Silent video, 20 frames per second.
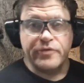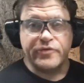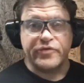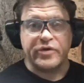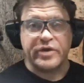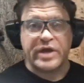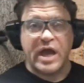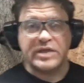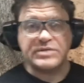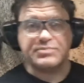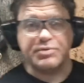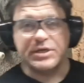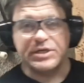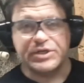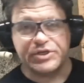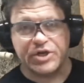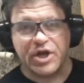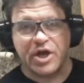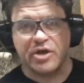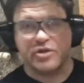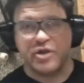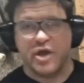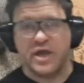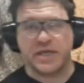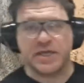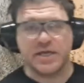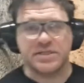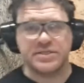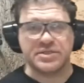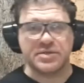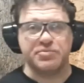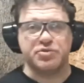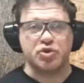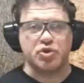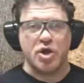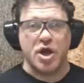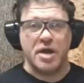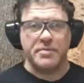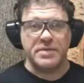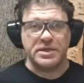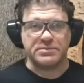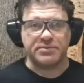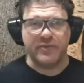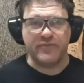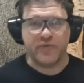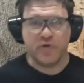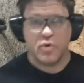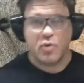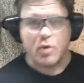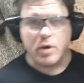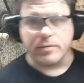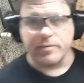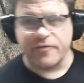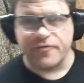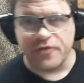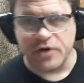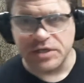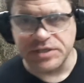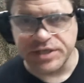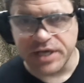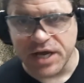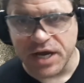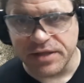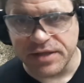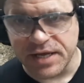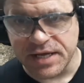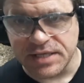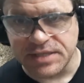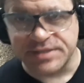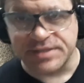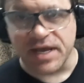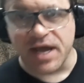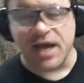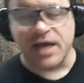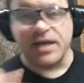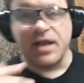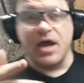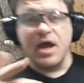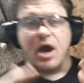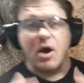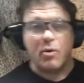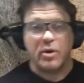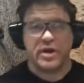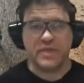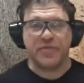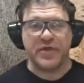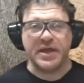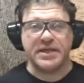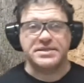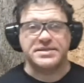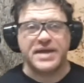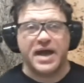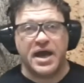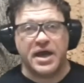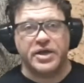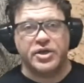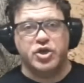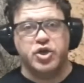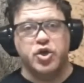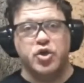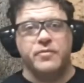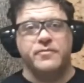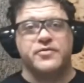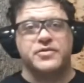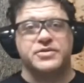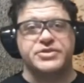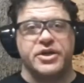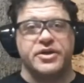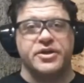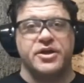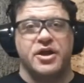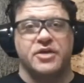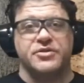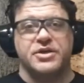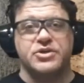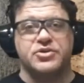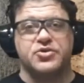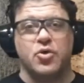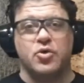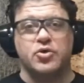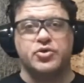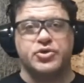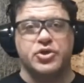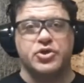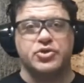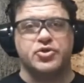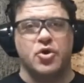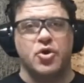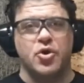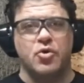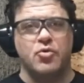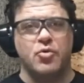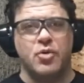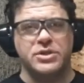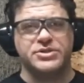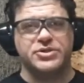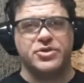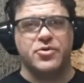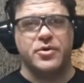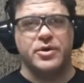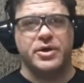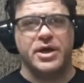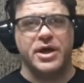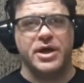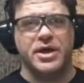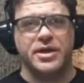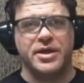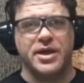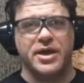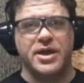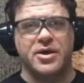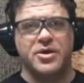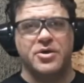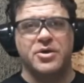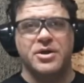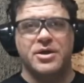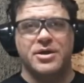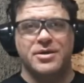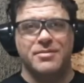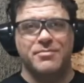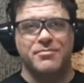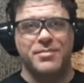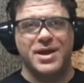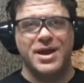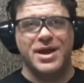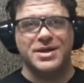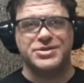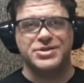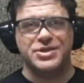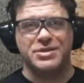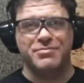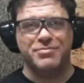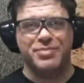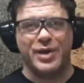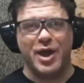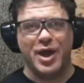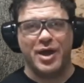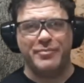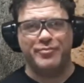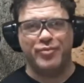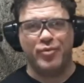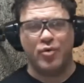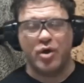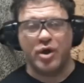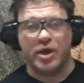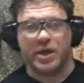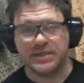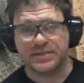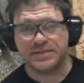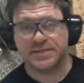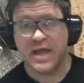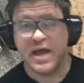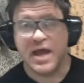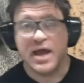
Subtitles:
So guys, please share, like, and subscribe. Makes me feel warm and fuzzy on the inside. I want to thank Don Hume for sending out these holsters. Oh, what's going on now? Matching bad boys.